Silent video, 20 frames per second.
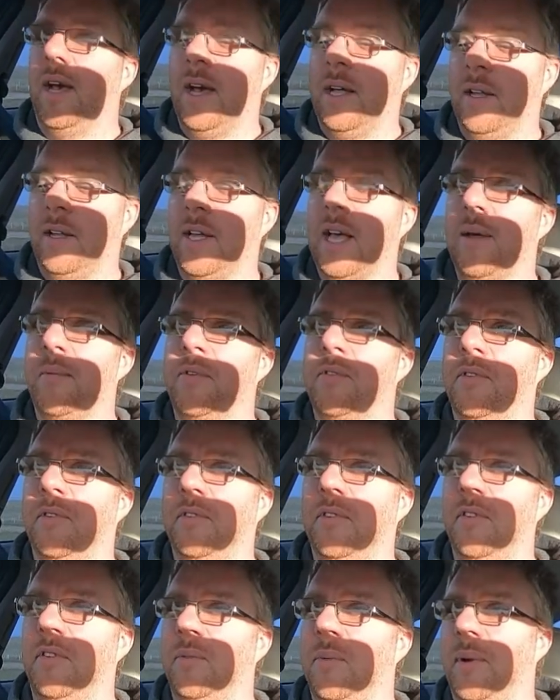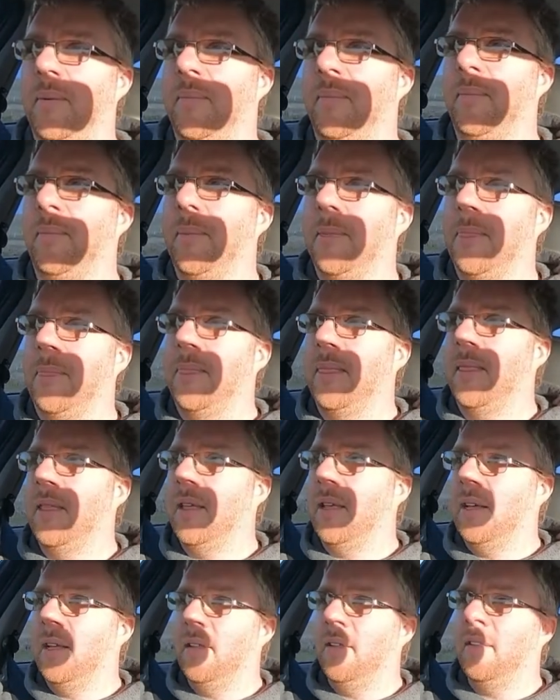And I came across this one,
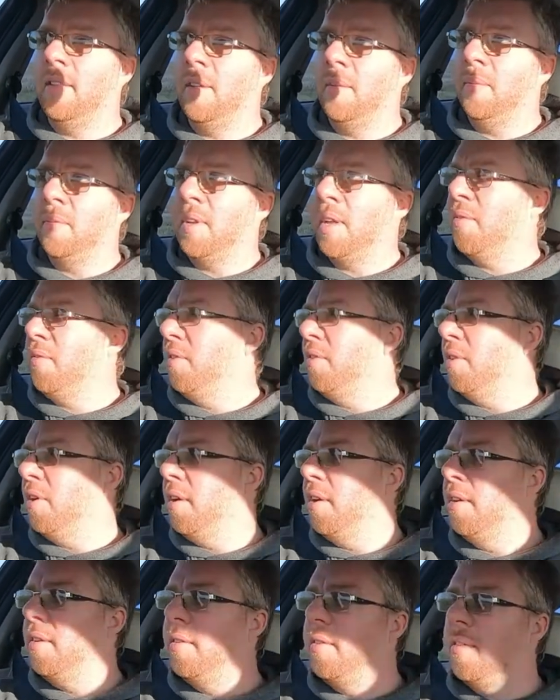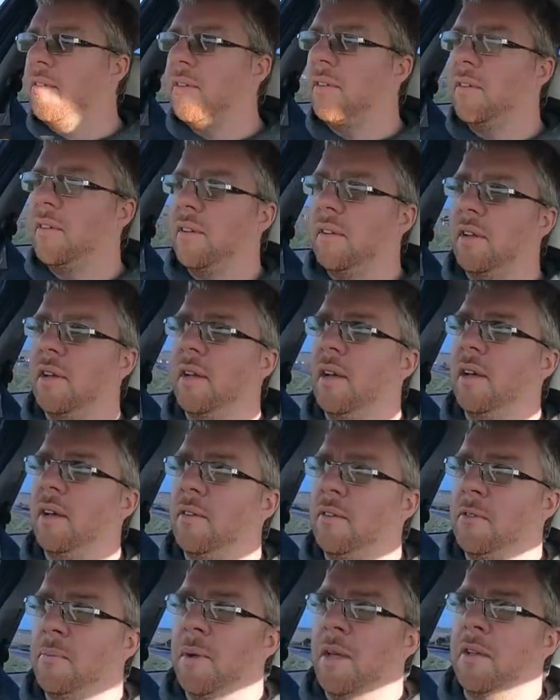and it was advertised
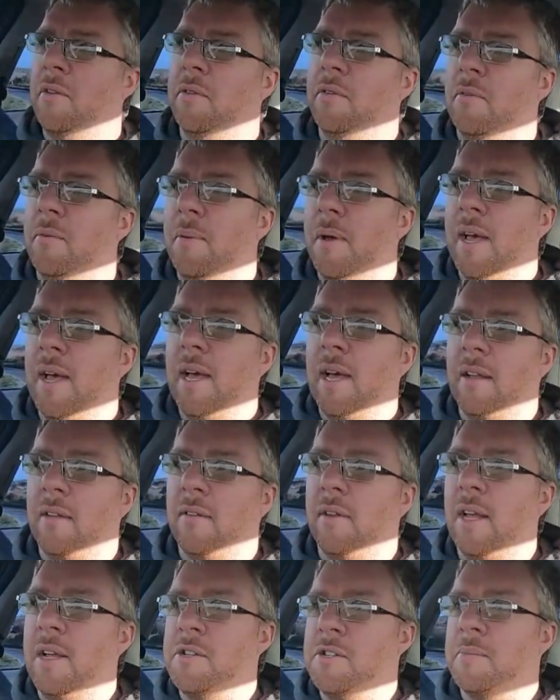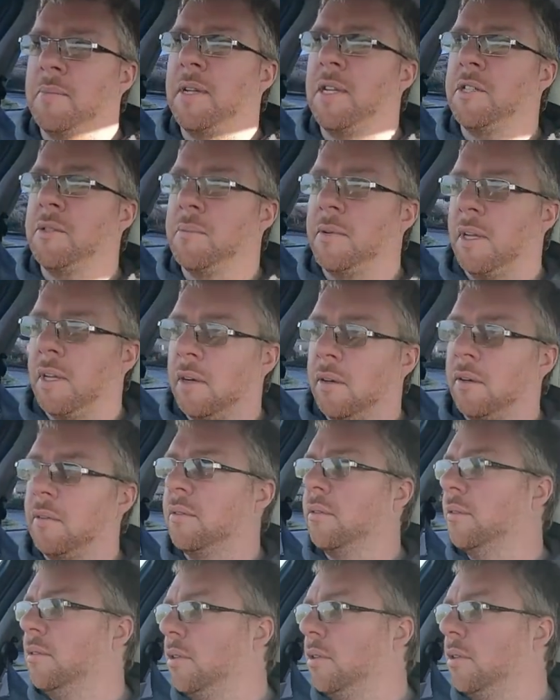spares or repair, had engine management light on,